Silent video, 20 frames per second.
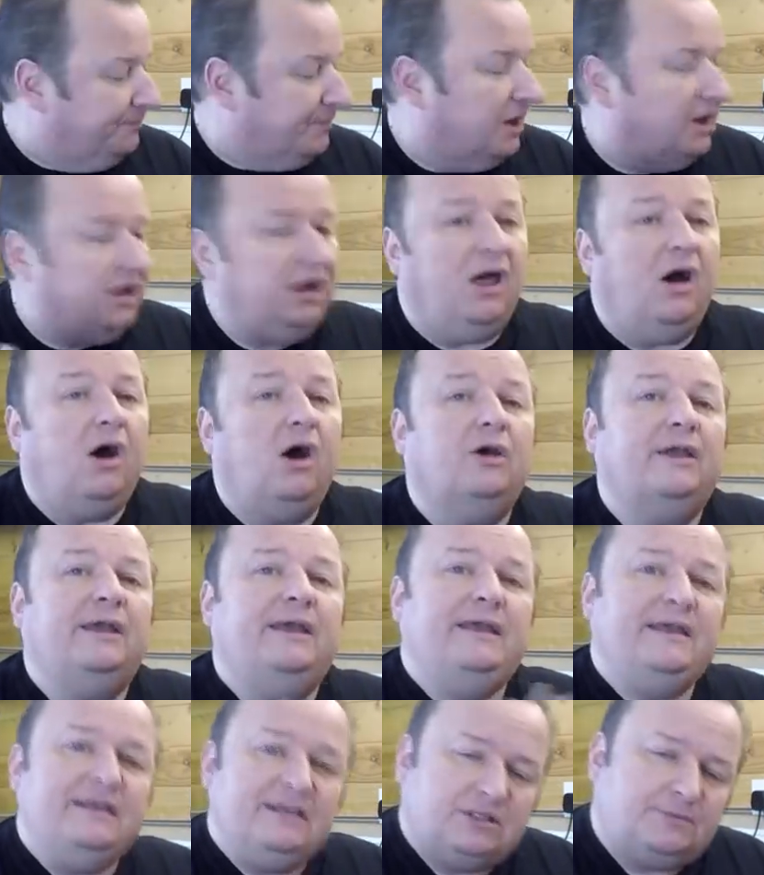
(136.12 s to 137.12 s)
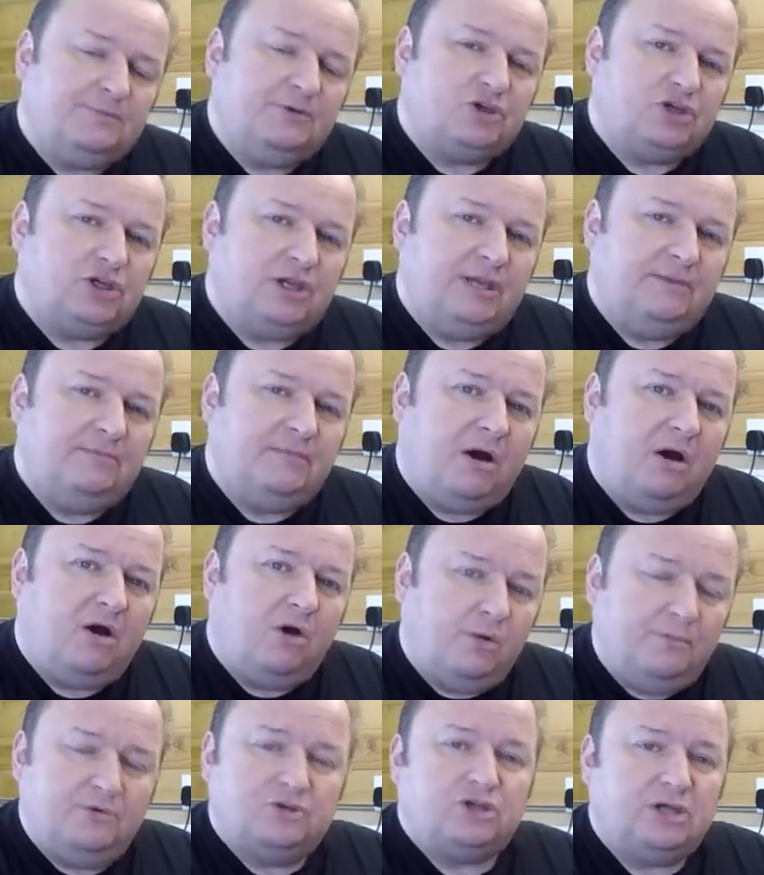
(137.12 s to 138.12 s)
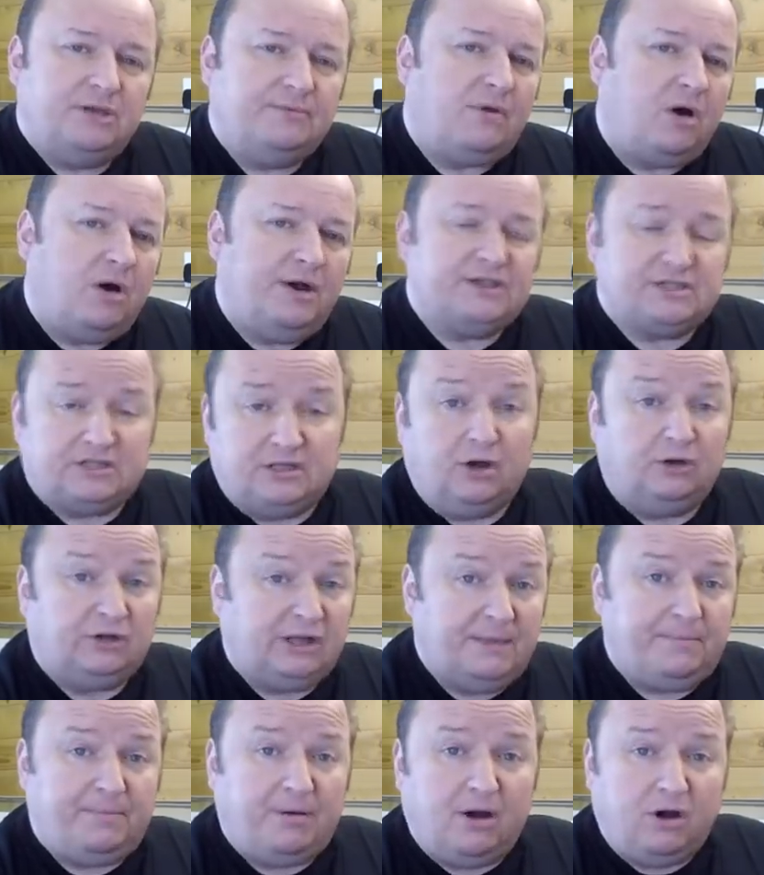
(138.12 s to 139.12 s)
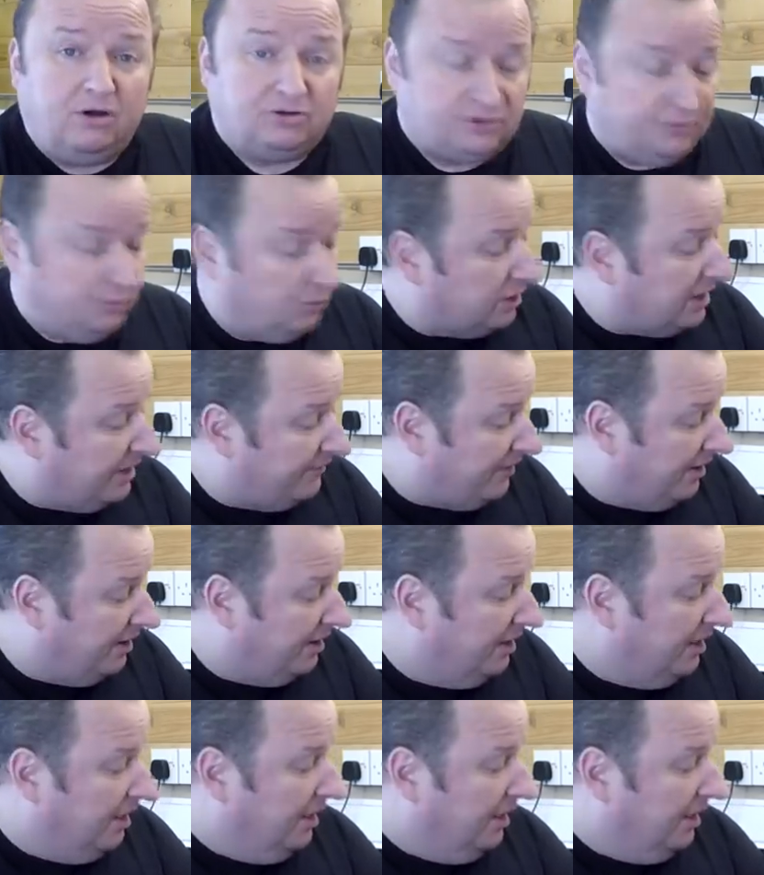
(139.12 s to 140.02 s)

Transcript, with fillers: Clark is Machine Mart, or Machine Mart is Clark, their parts and whatever.